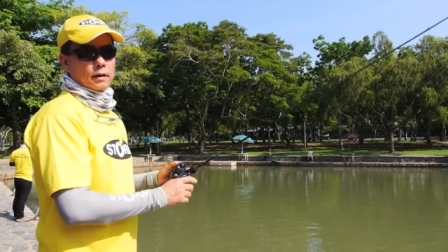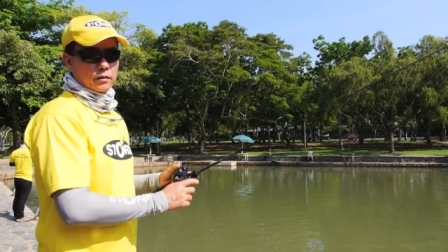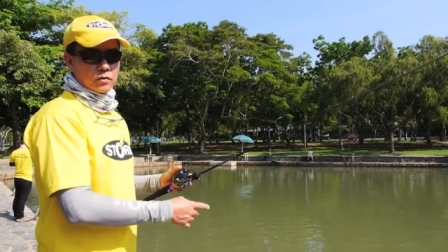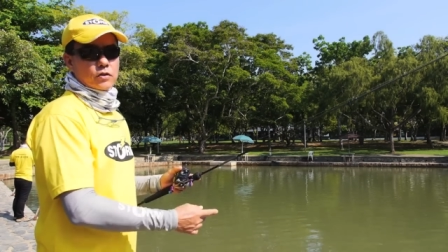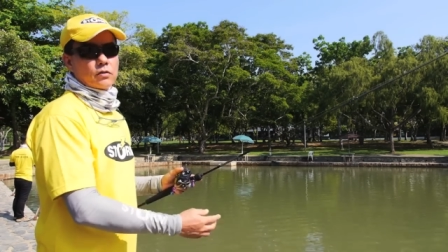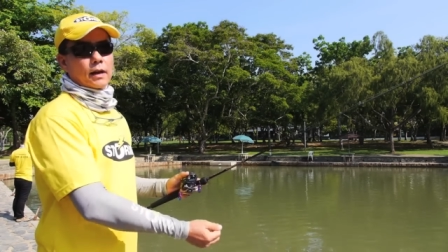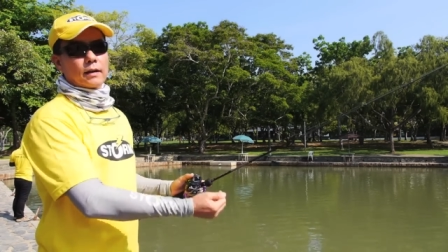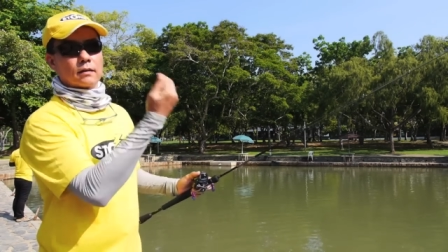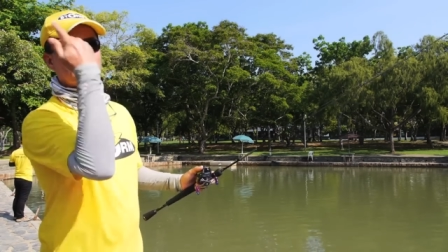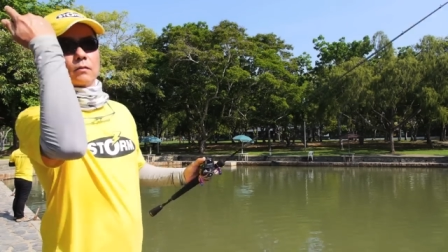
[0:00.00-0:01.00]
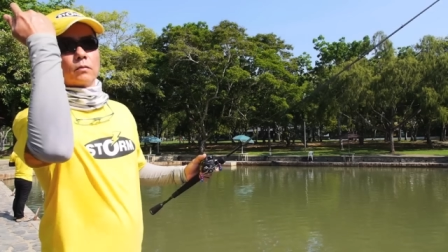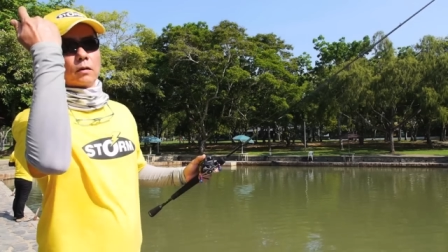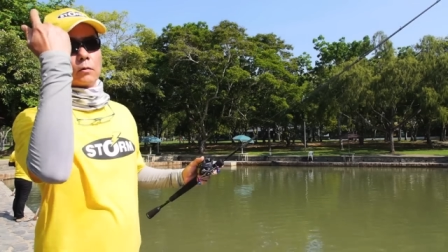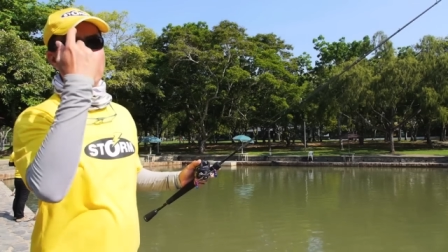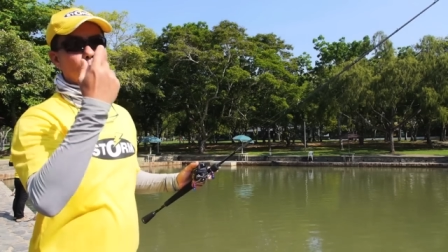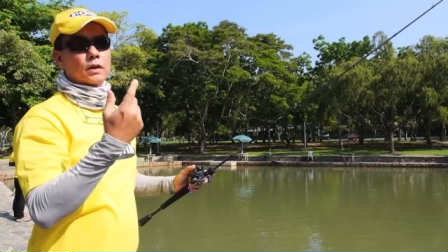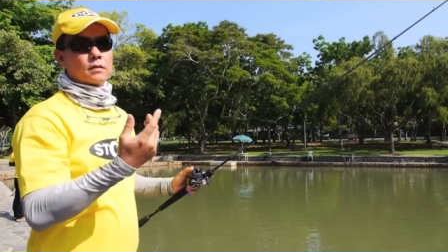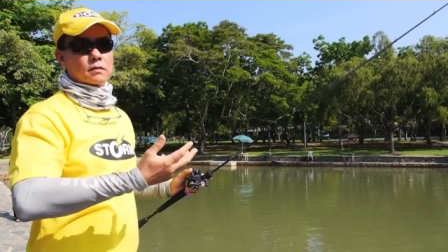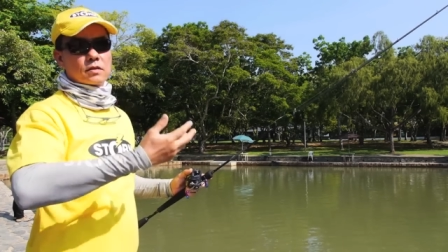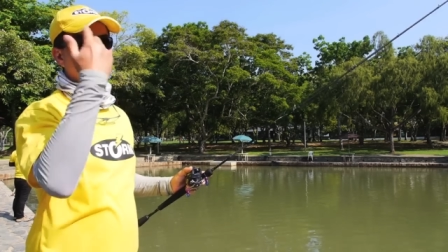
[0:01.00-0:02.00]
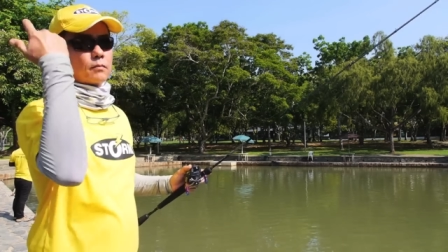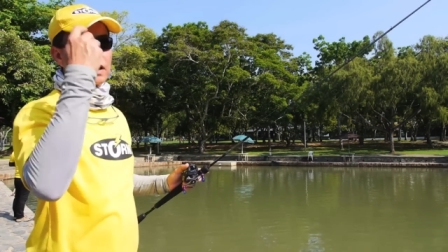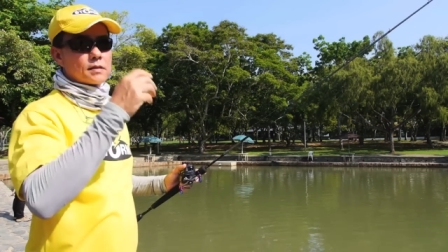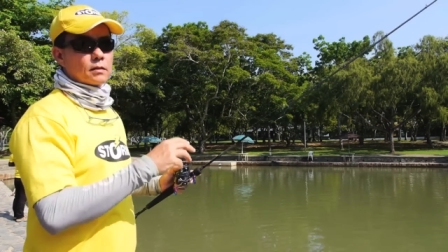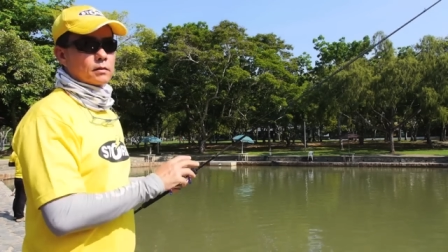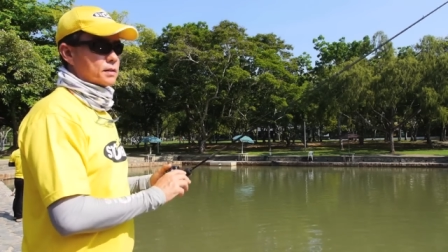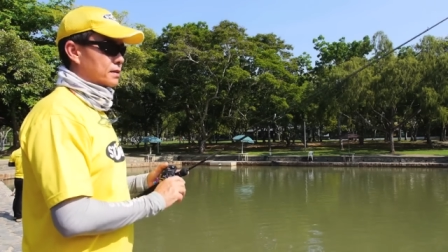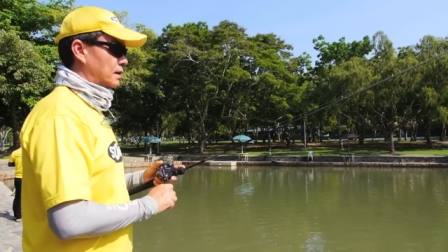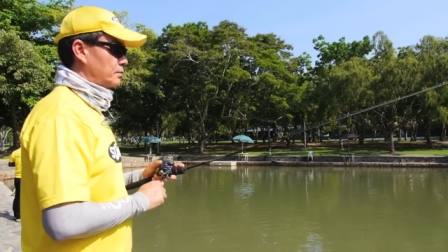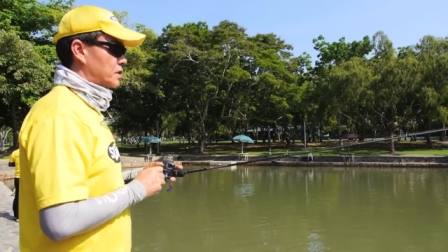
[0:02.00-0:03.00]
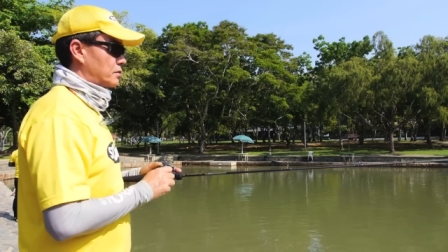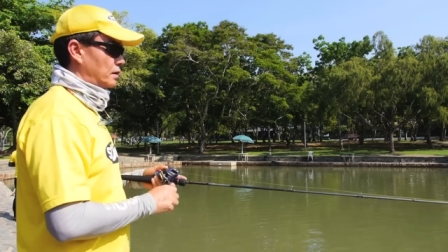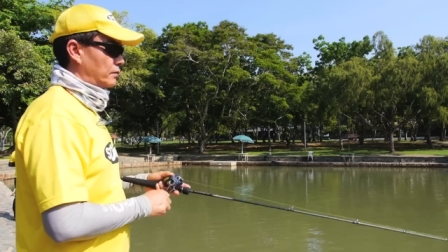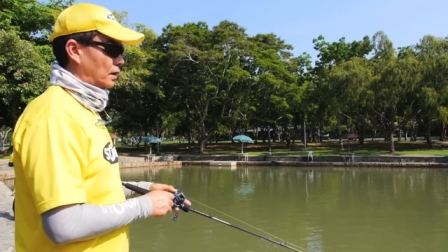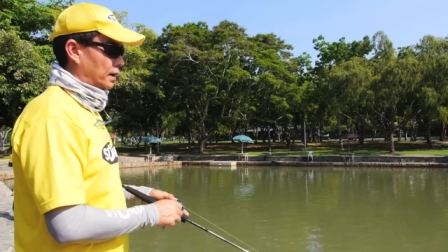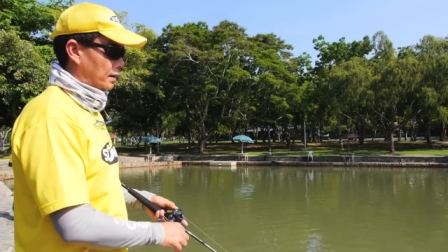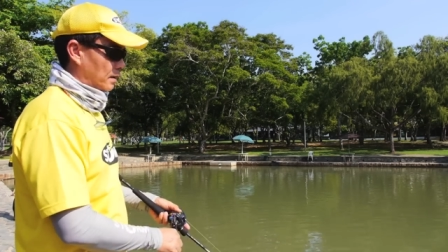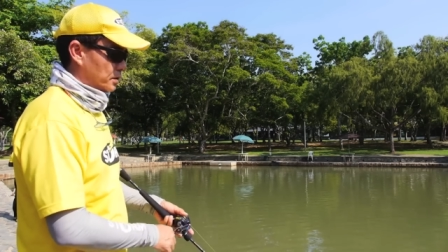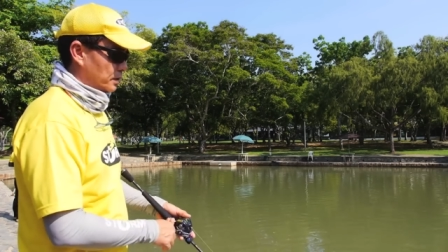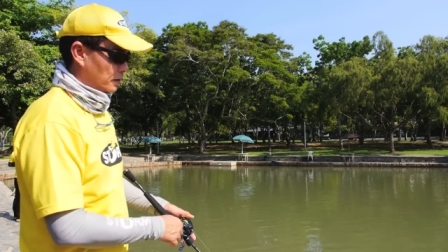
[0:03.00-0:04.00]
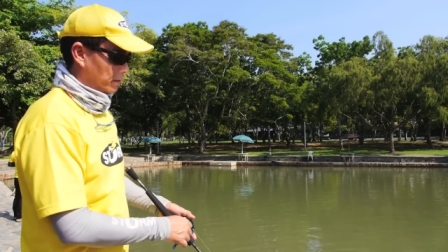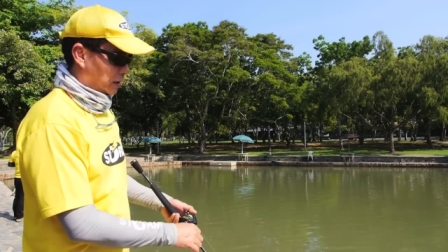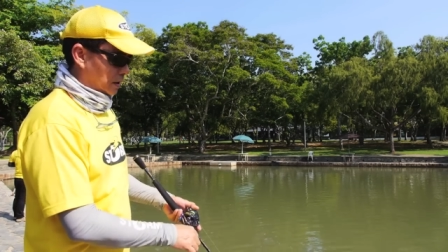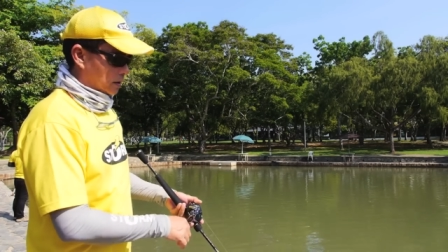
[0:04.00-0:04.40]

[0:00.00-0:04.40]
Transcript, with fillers: and you strike, what will happen is the soft plastic will just come straight flying out to you.